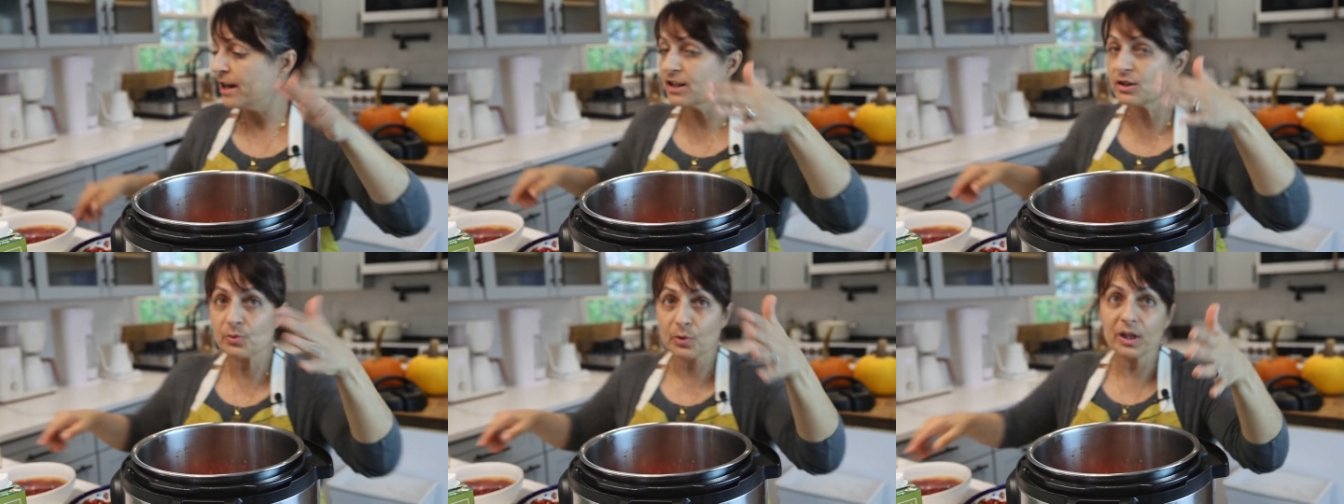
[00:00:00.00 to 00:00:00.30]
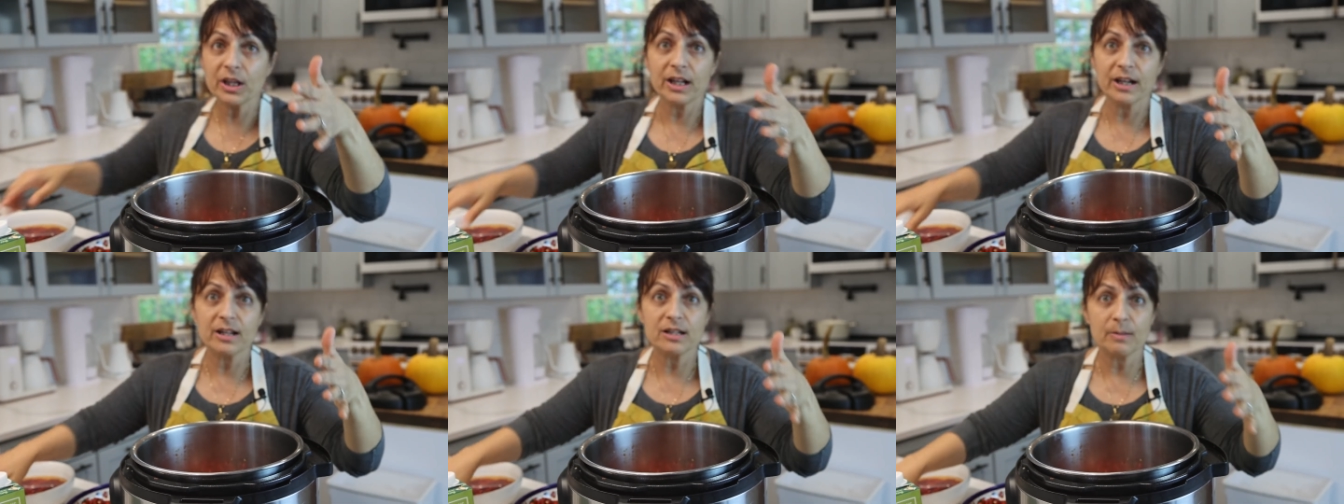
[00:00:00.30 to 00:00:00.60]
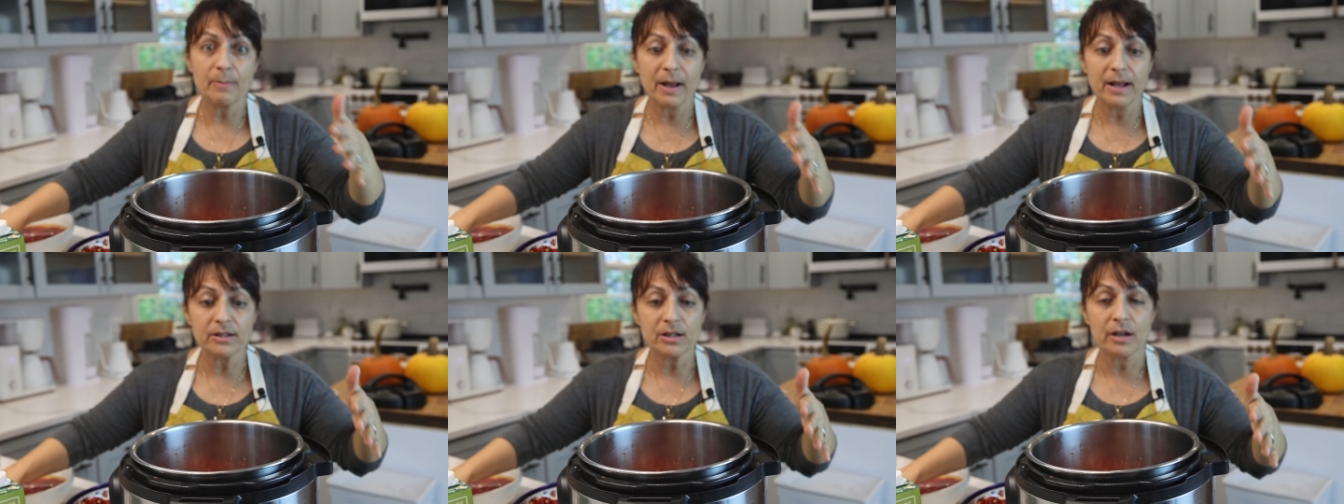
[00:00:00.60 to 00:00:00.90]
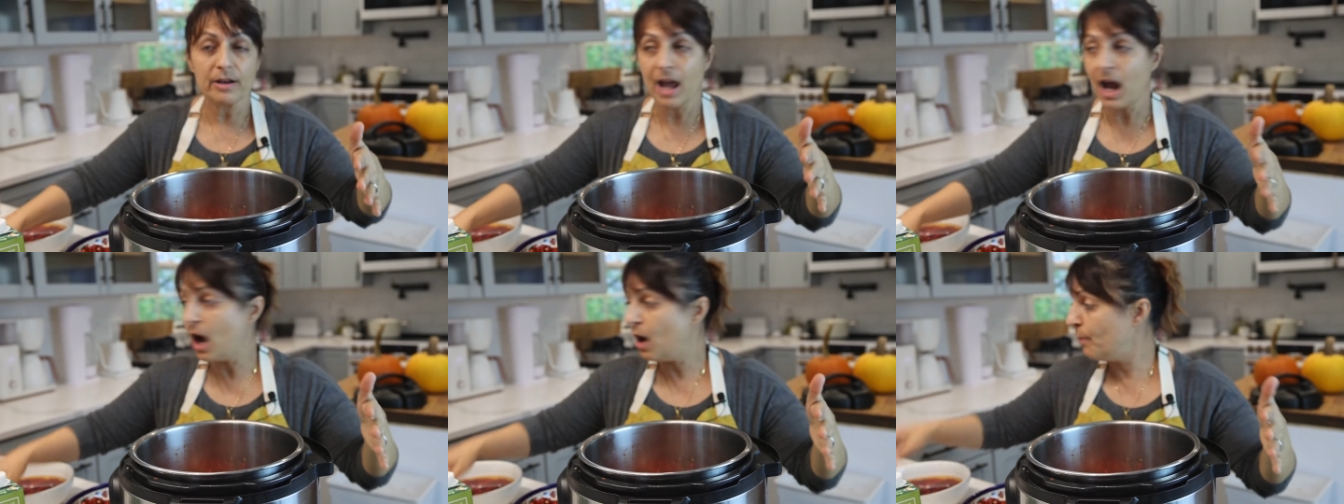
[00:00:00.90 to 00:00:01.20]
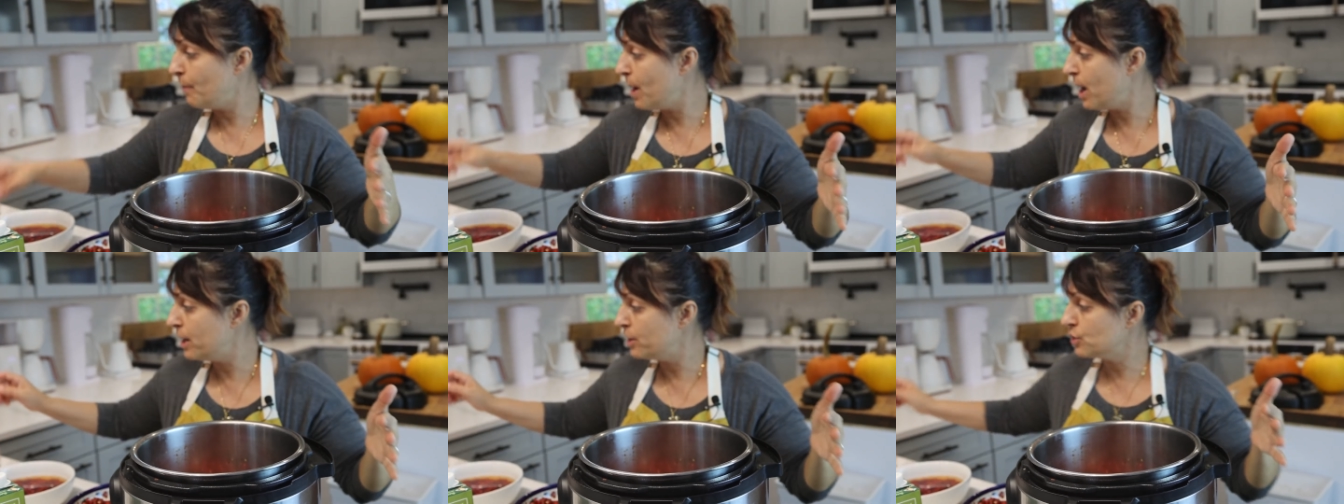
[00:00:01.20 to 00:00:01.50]
And it's really gonna depend on
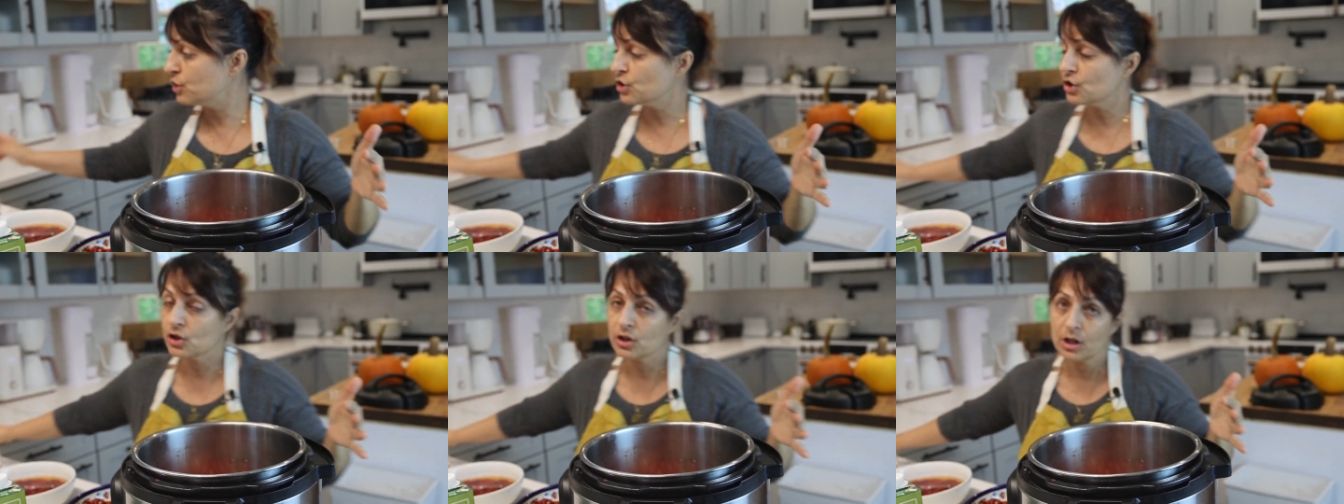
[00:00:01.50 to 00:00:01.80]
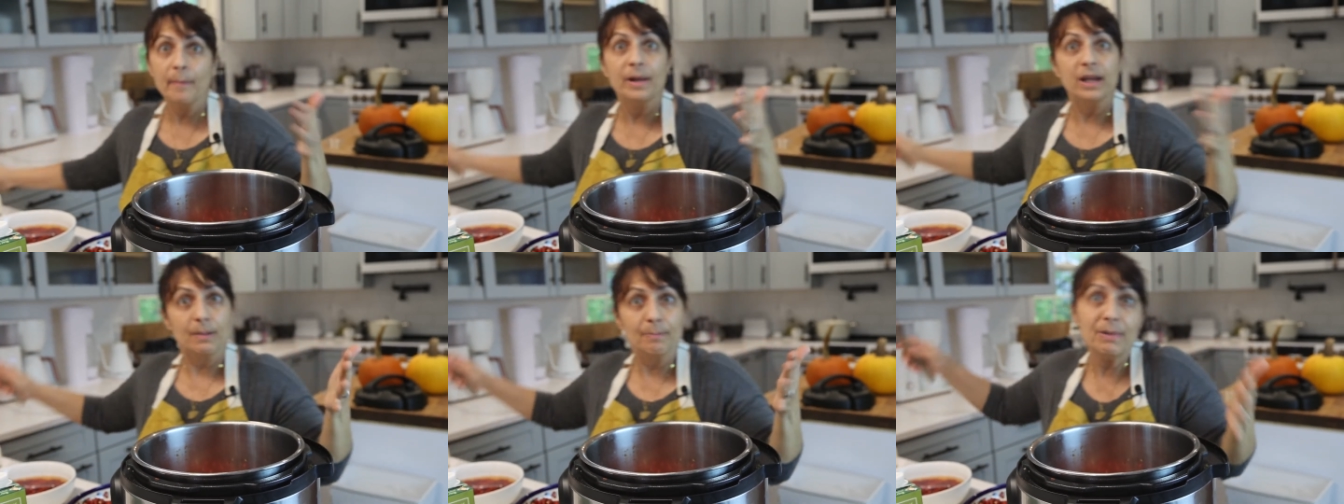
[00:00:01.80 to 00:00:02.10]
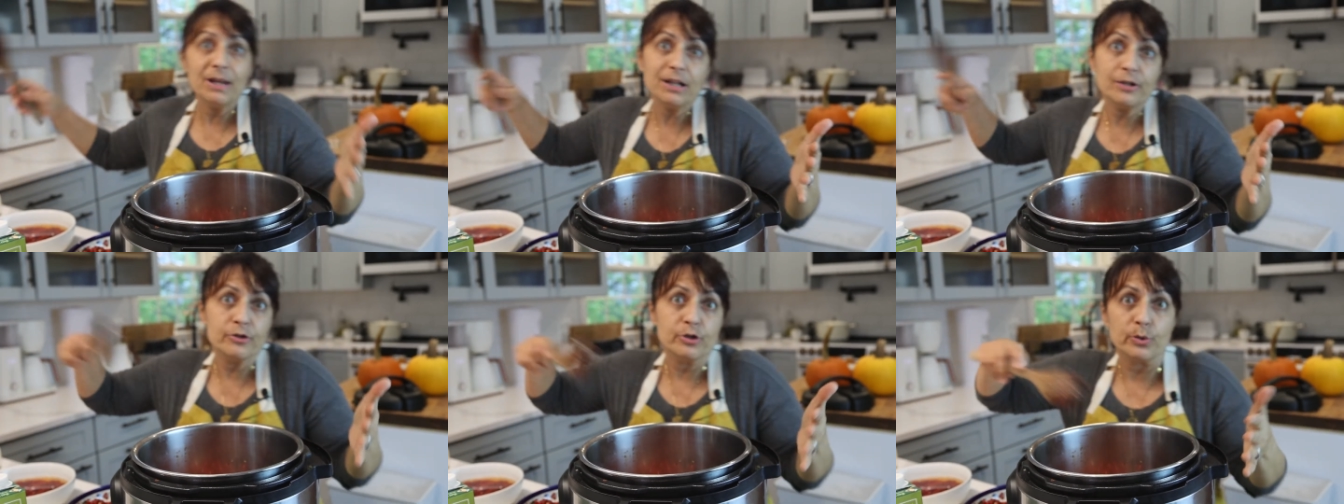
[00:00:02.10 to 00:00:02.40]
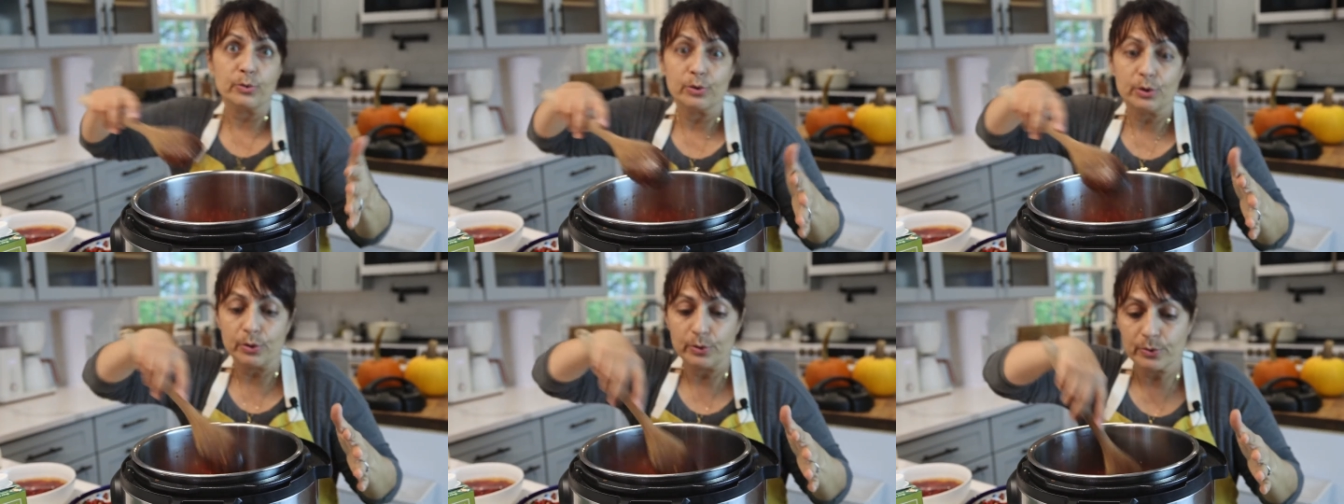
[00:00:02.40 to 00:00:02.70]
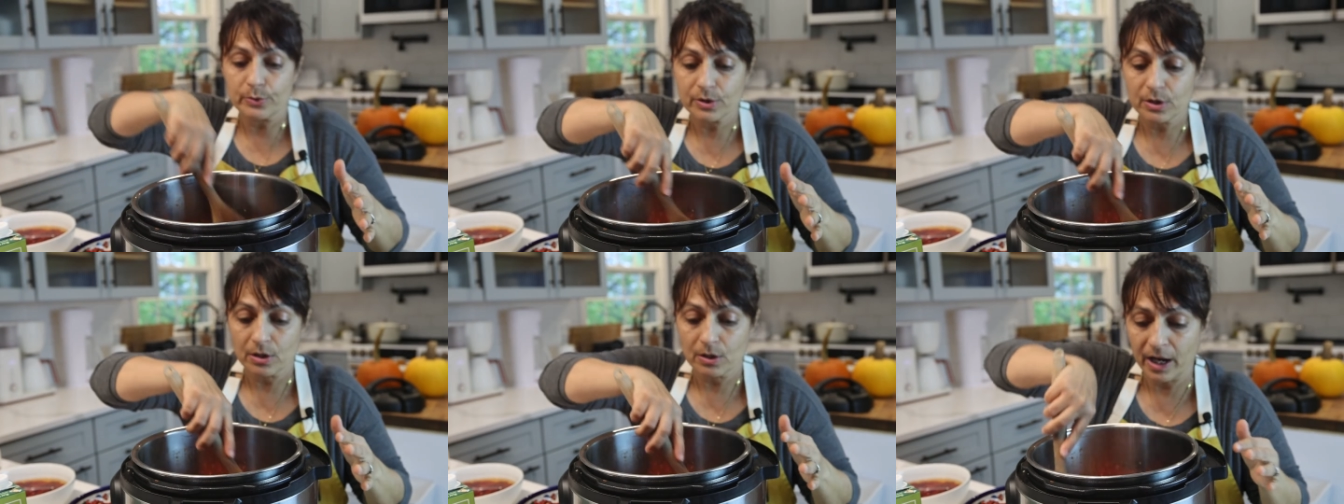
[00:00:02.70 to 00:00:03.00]
how much, how many beans you
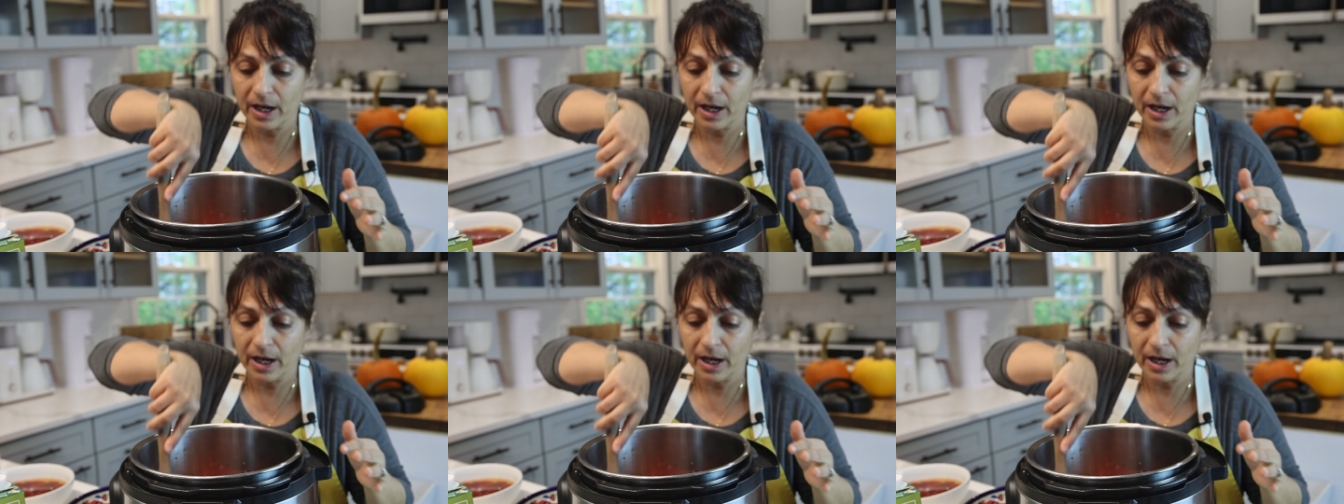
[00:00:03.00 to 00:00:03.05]
use,